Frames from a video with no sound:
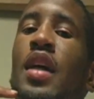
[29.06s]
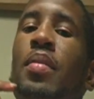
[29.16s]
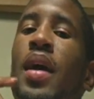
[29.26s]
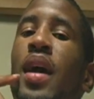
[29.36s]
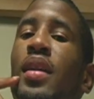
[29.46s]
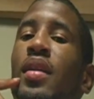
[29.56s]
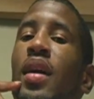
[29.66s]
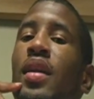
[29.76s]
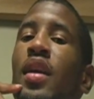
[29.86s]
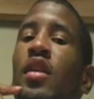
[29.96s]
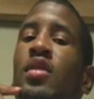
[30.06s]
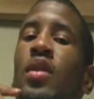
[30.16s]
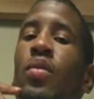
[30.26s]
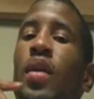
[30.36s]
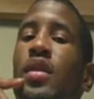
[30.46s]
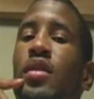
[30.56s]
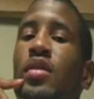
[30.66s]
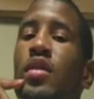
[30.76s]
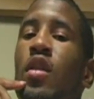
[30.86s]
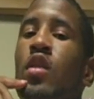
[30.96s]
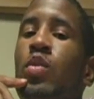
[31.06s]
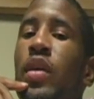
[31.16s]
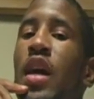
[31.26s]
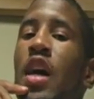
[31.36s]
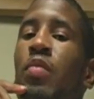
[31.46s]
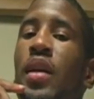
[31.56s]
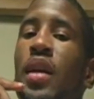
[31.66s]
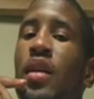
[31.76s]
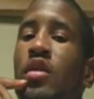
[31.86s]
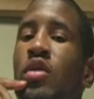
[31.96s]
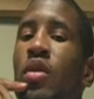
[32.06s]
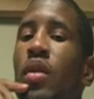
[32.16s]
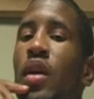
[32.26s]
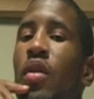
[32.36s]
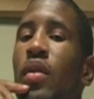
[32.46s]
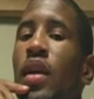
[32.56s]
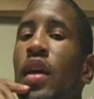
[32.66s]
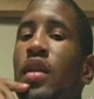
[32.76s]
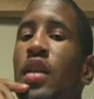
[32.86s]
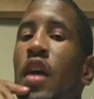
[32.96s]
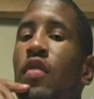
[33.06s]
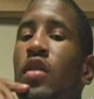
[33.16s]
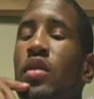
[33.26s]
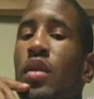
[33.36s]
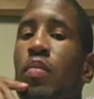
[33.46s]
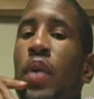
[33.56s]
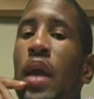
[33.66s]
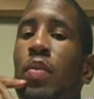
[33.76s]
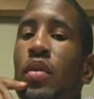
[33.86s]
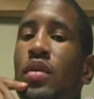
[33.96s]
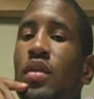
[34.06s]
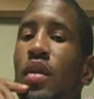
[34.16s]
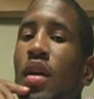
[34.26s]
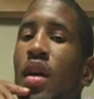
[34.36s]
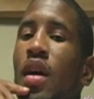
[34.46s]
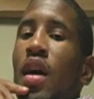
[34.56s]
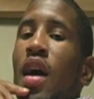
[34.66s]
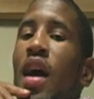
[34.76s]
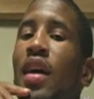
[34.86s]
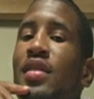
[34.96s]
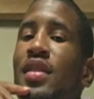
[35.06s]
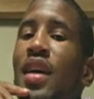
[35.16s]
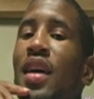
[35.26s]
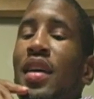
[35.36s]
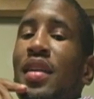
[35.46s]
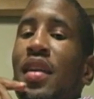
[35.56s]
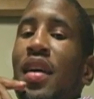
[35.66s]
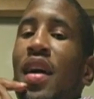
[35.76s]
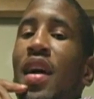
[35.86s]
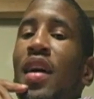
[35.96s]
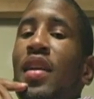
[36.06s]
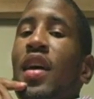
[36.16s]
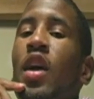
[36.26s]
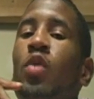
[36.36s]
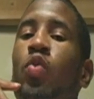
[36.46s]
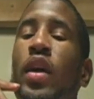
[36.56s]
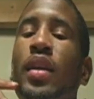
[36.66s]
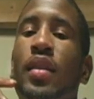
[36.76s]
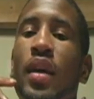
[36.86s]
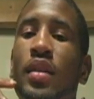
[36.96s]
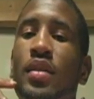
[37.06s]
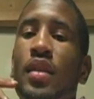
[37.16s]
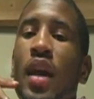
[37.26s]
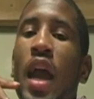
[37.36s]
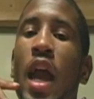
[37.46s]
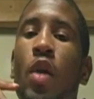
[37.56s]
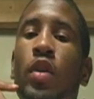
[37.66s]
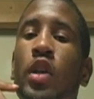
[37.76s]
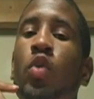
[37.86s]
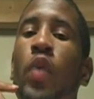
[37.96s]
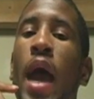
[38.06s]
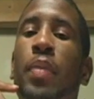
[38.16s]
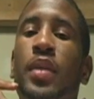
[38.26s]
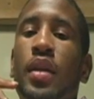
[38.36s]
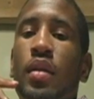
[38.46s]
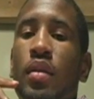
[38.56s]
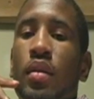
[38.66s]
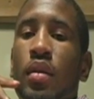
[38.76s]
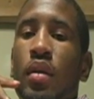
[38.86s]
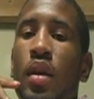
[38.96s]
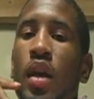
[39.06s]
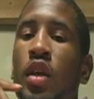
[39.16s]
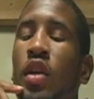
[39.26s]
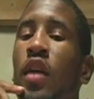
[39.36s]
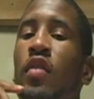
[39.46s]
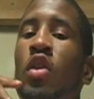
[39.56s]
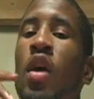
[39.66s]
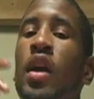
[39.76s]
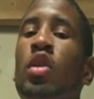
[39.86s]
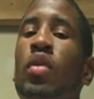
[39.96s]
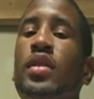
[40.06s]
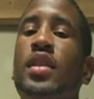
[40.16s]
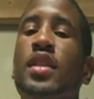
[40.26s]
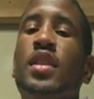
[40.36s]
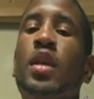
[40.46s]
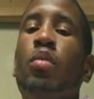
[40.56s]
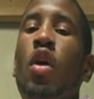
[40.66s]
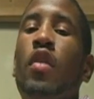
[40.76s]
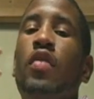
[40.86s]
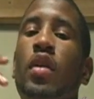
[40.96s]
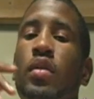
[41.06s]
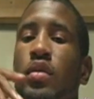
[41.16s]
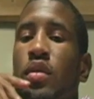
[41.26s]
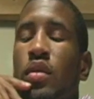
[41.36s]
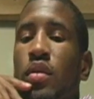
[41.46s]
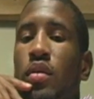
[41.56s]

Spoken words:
stop acting like niggas don't write your songs, because I've been in the studio and nigga gave you some papers and said, nigga, read this, and you rapped it. You didn't even know how to do a 16-bar verse.